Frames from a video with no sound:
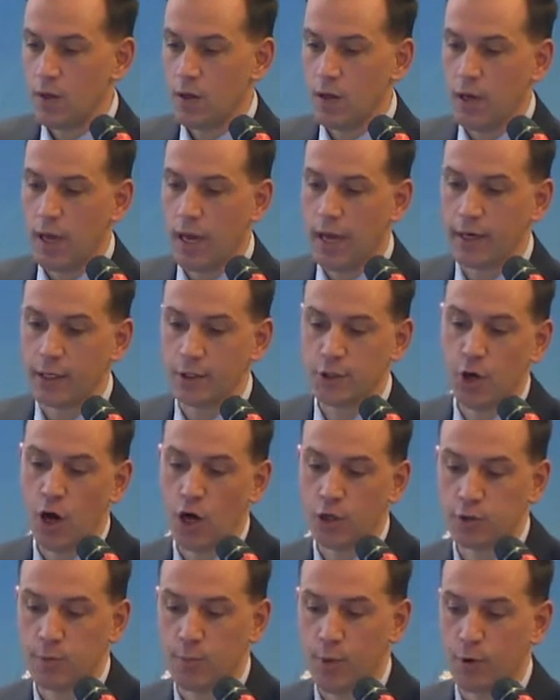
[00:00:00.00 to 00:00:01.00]
And I
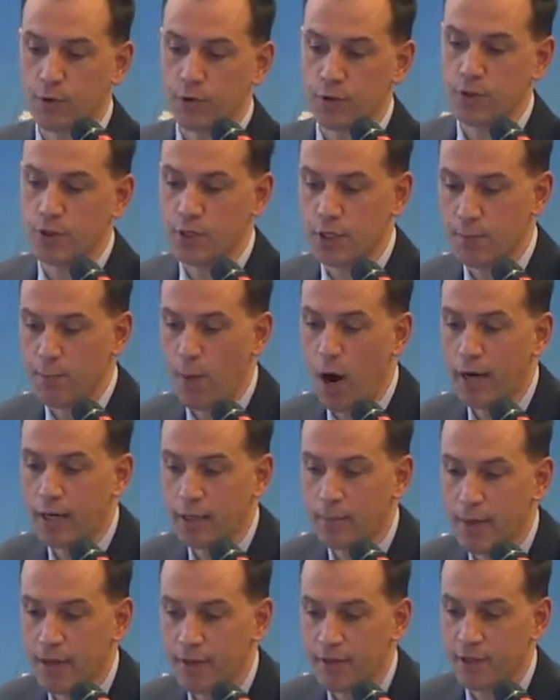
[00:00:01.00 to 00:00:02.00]
talked about the mining
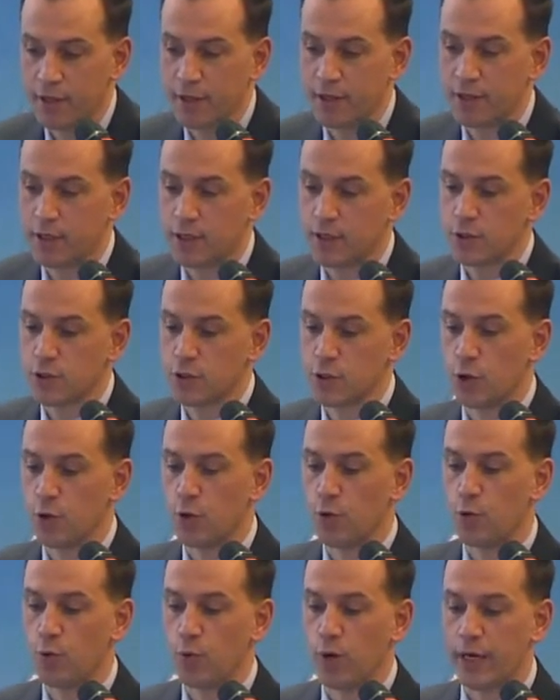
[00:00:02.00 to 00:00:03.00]
method.
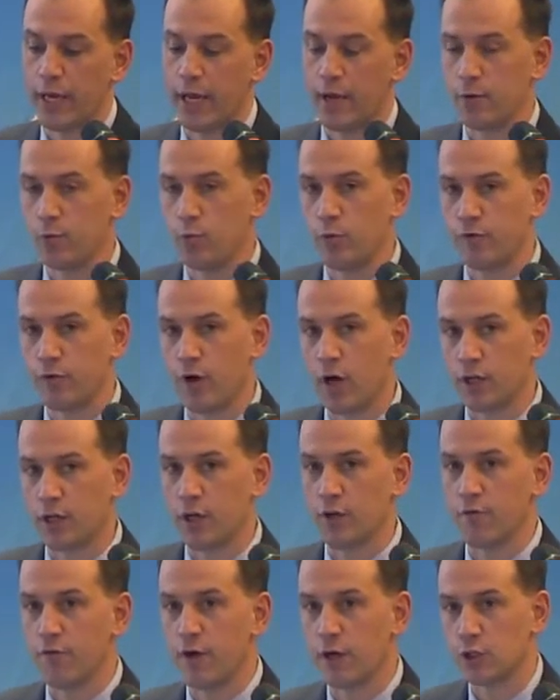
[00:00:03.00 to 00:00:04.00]
So again, we've got
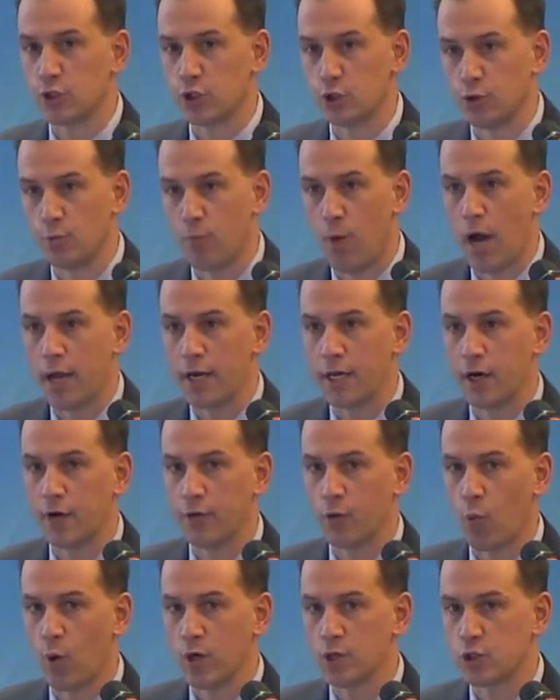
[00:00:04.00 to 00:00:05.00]
conventional mining on
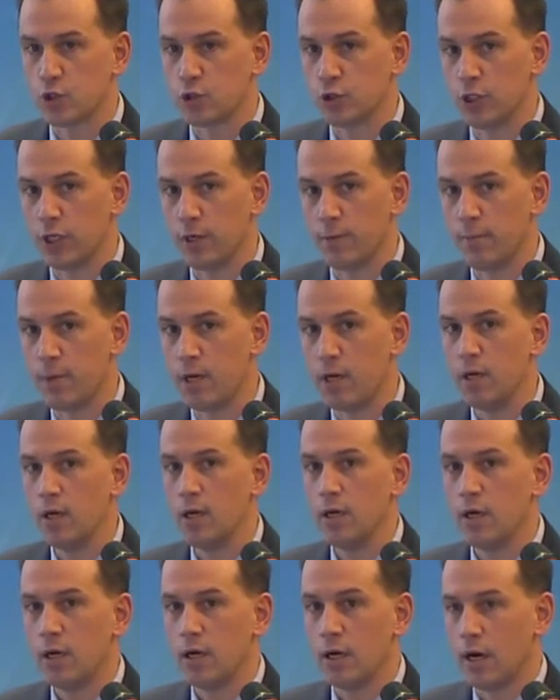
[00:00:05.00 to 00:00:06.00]
the western limb,
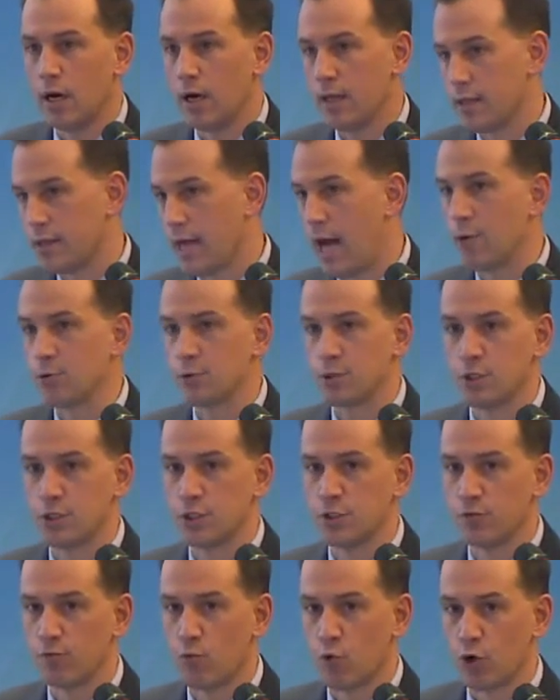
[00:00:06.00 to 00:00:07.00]

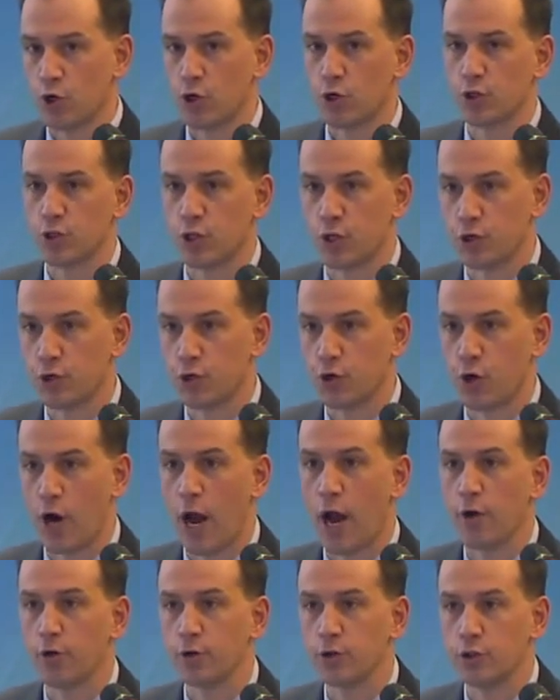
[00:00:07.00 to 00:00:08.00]
thousands of workers
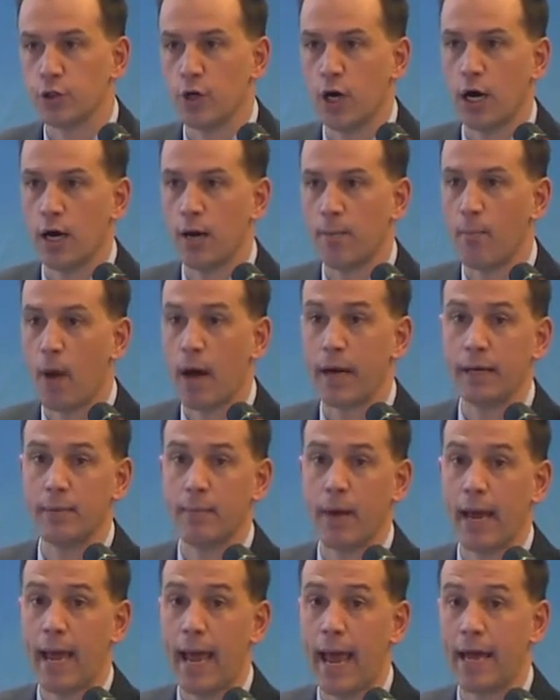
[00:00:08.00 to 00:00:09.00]
underground mining
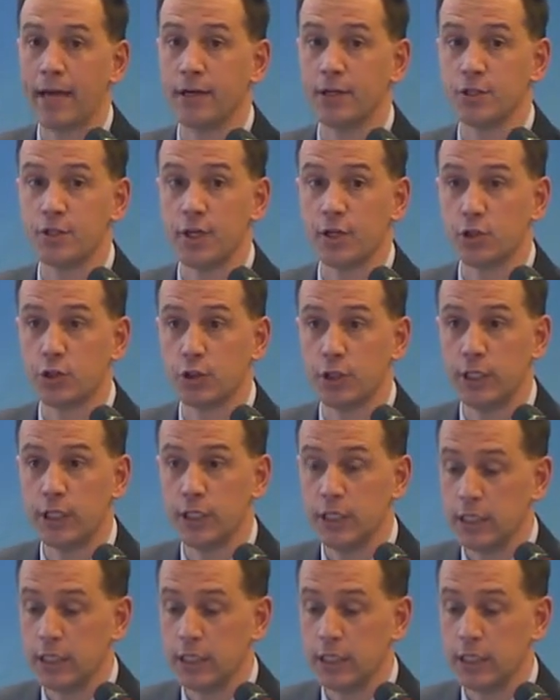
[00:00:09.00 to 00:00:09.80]
by hand essentially.